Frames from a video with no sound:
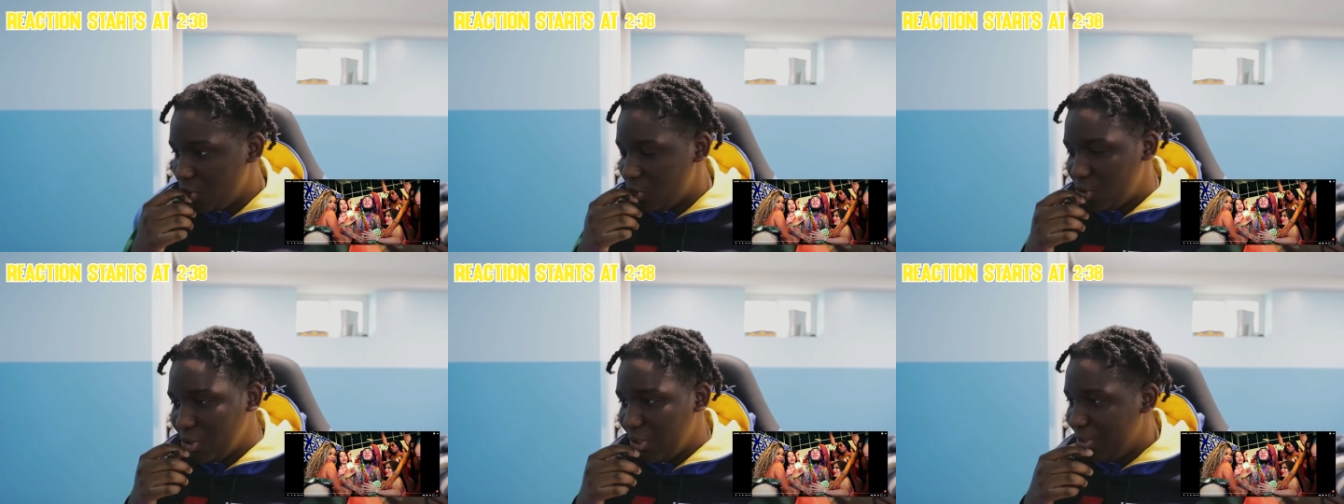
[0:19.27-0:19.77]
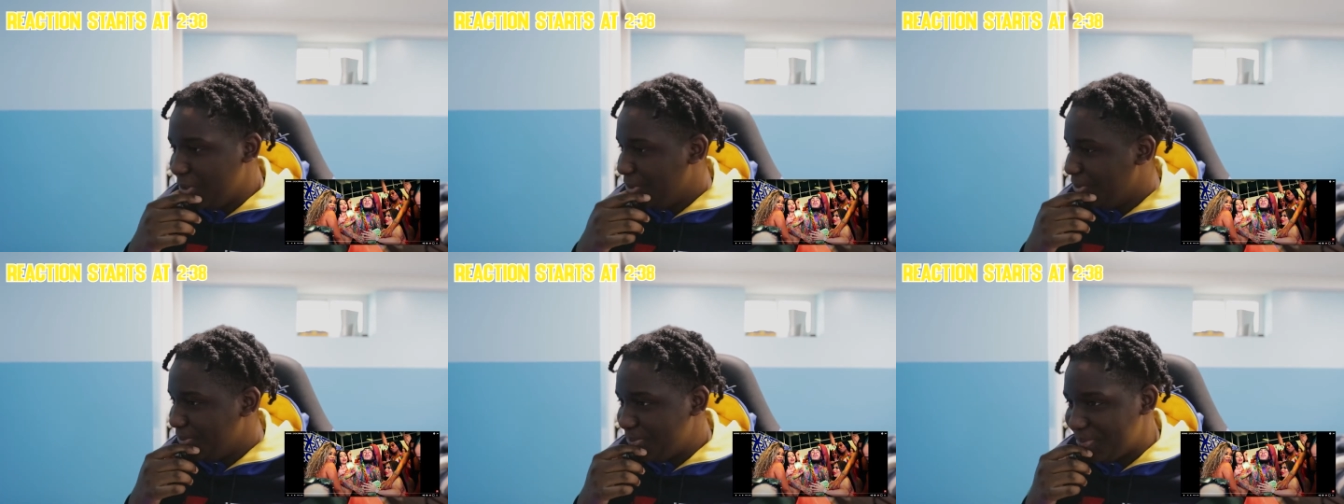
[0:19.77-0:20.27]

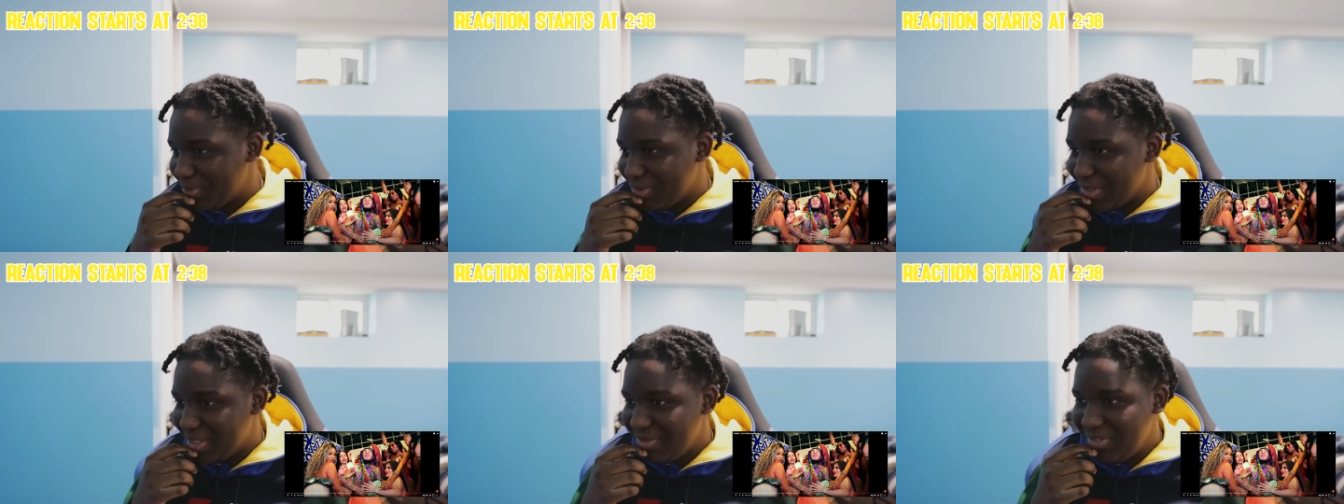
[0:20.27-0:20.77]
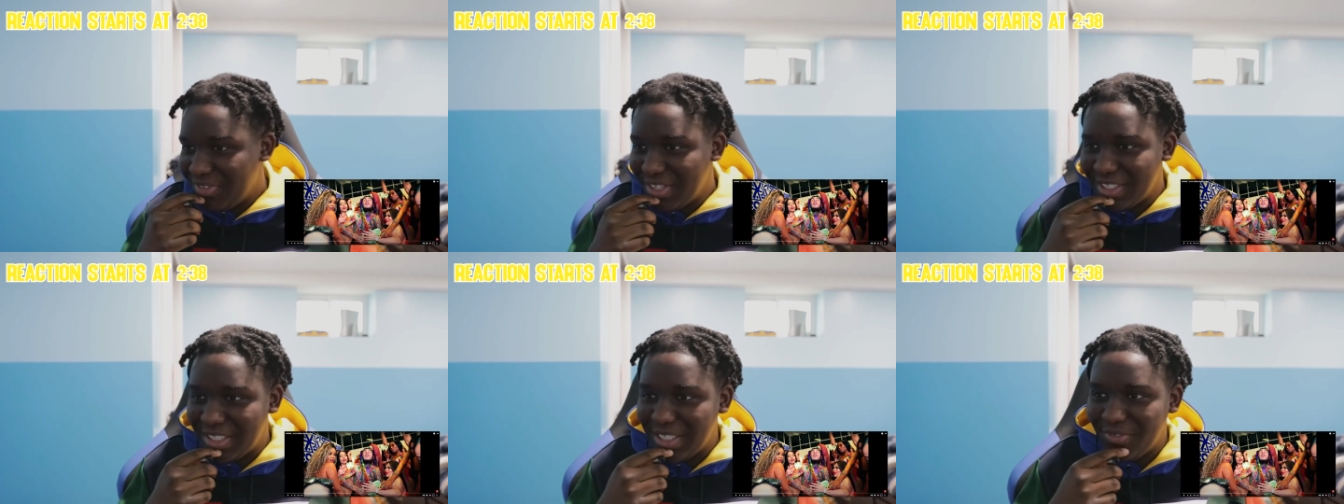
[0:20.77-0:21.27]
So, you fair
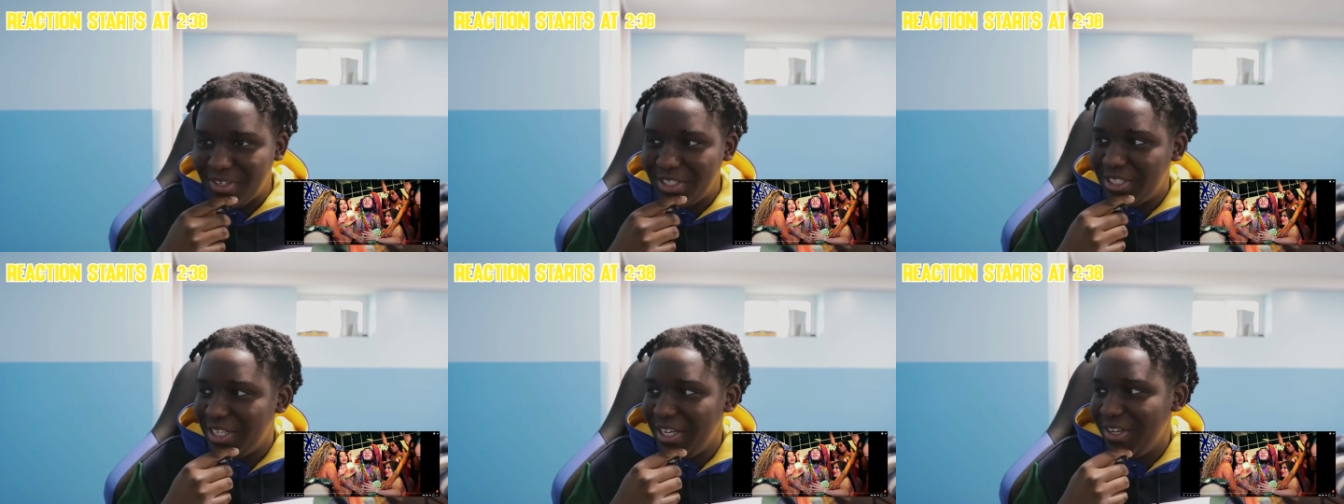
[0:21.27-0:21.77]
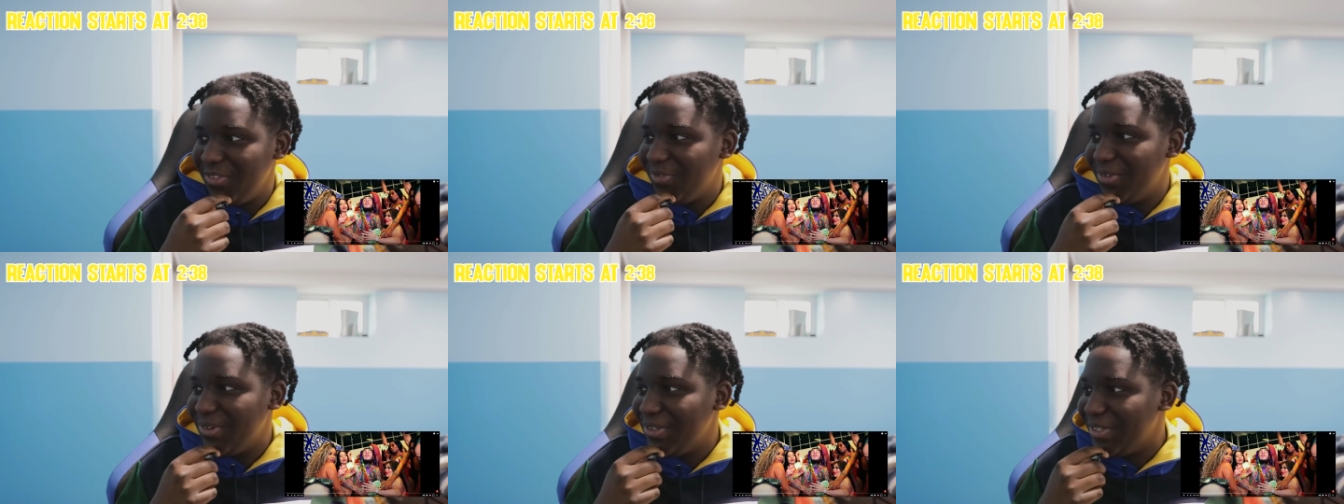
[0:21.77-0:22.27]
to see what it's hitting
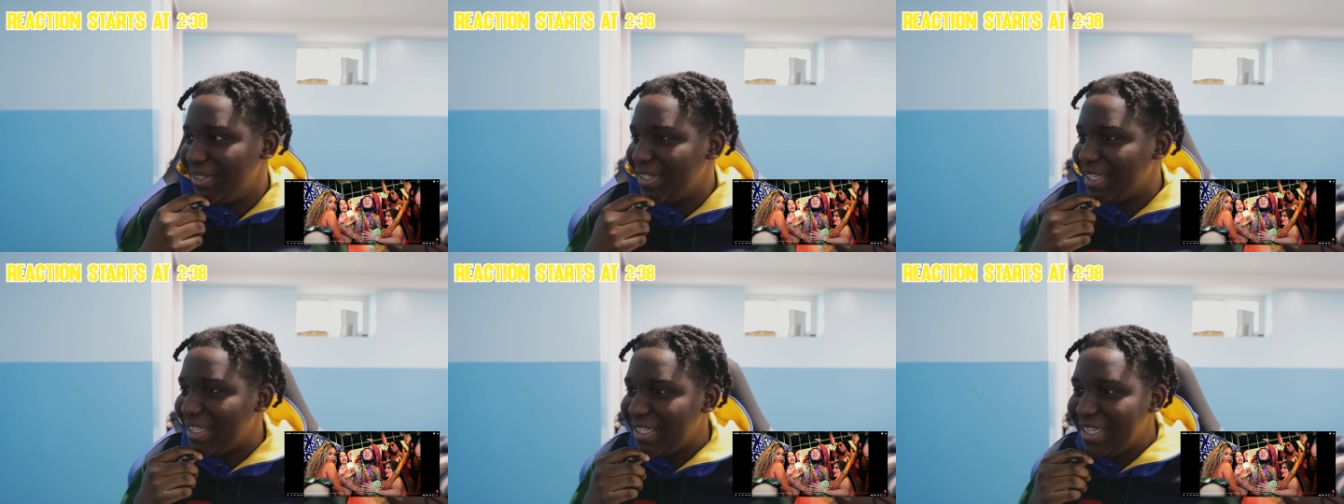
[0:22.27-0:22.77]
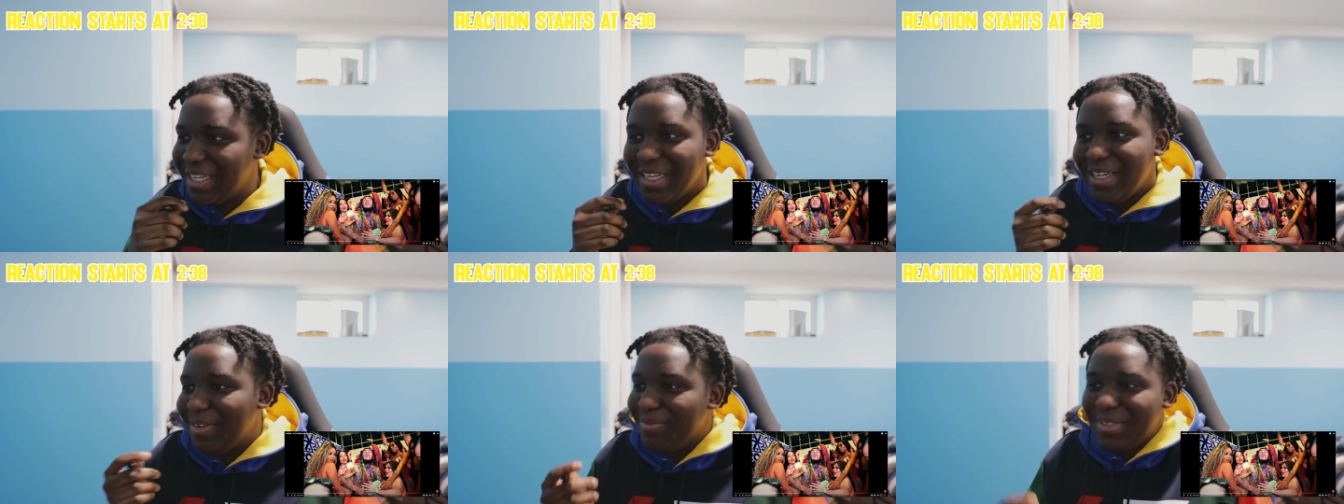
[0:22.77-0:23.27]
for.
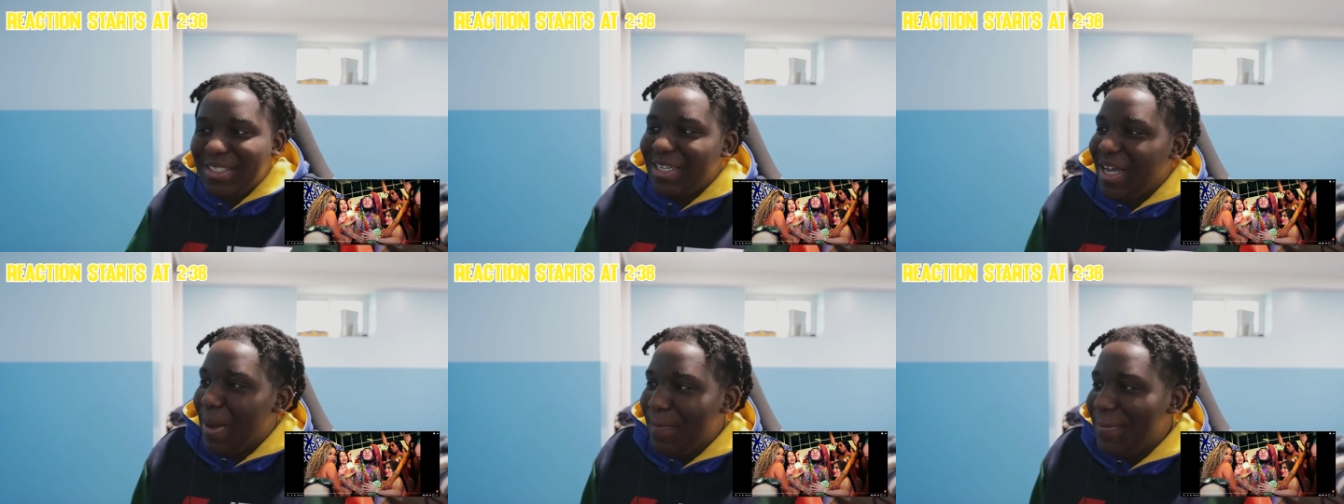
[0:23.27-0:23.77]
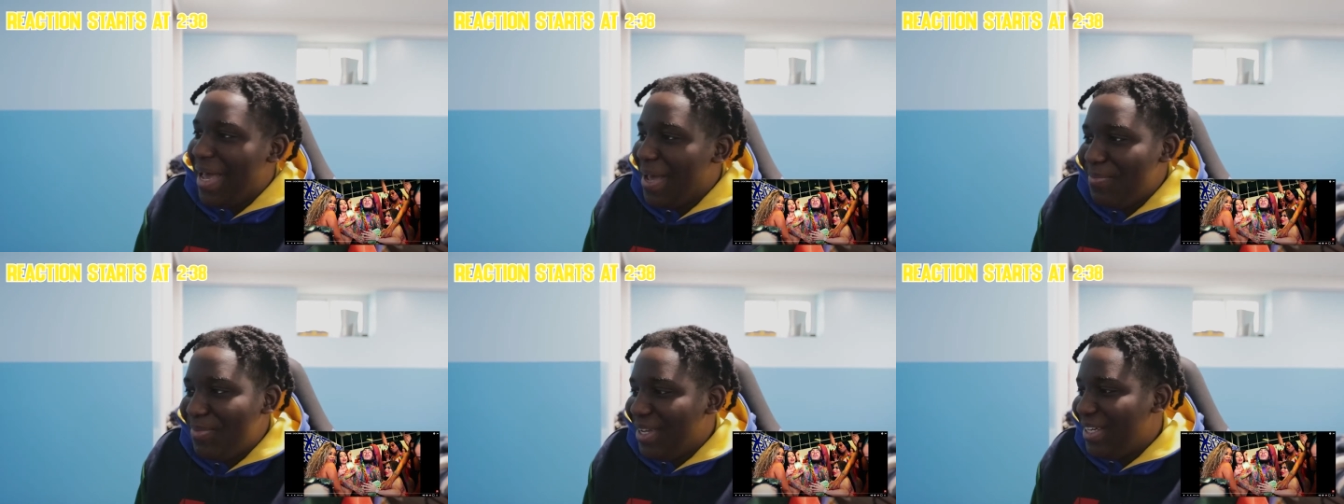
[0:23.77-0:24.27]
Once I got
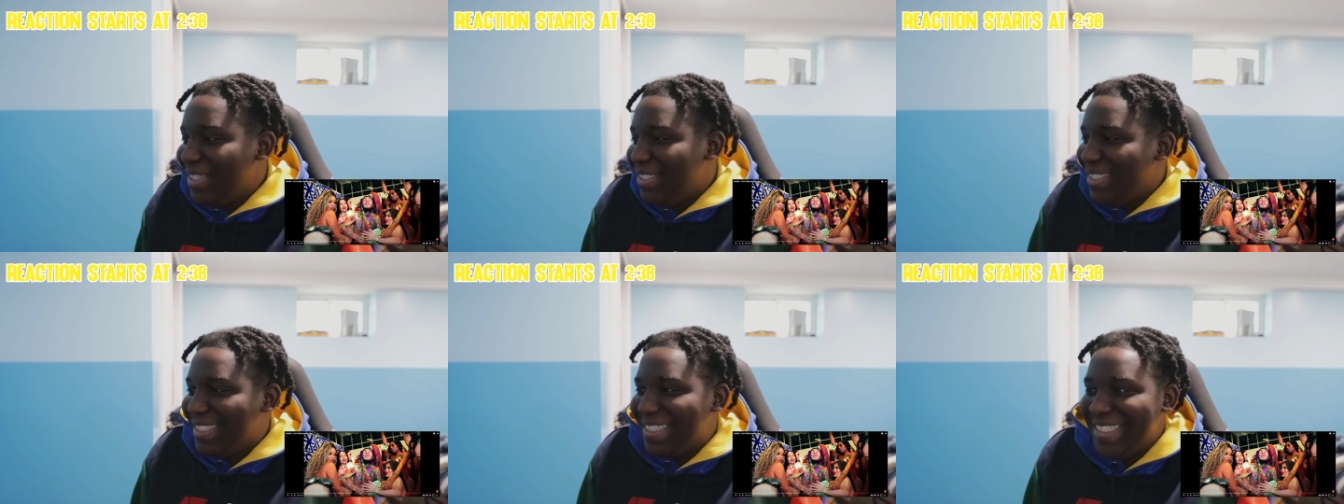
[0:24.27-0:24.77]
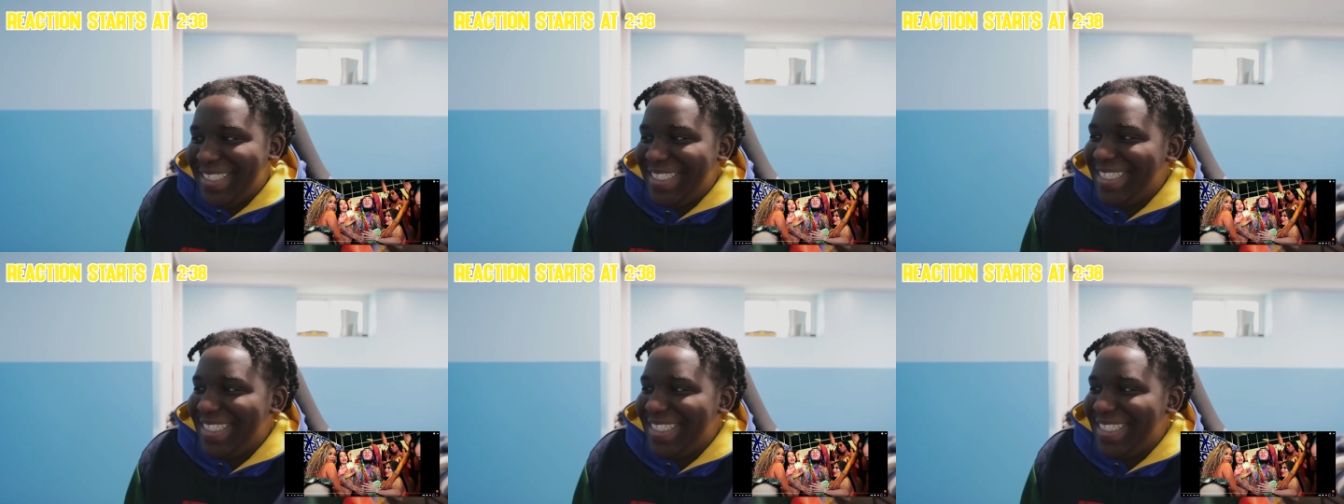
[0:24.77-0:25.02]
mad biddies.